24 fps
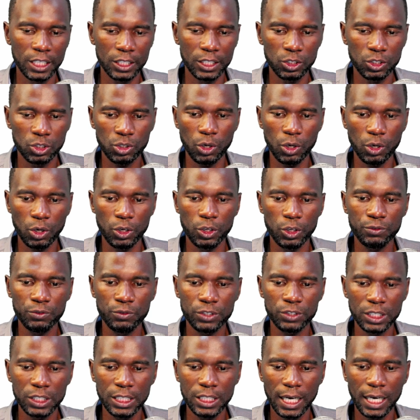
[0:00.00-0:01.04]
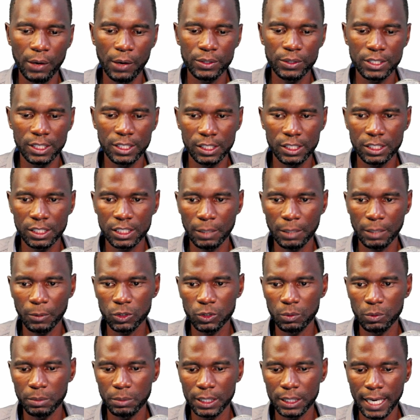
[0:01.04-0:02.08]
So you've seen how this is supposed to
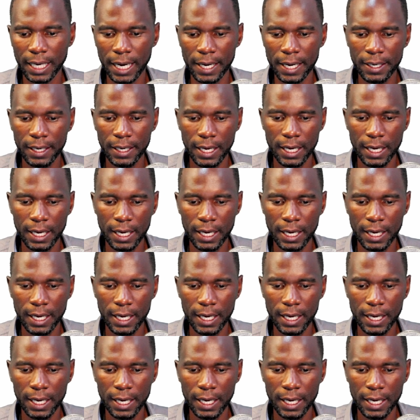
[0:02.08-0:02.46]
be done.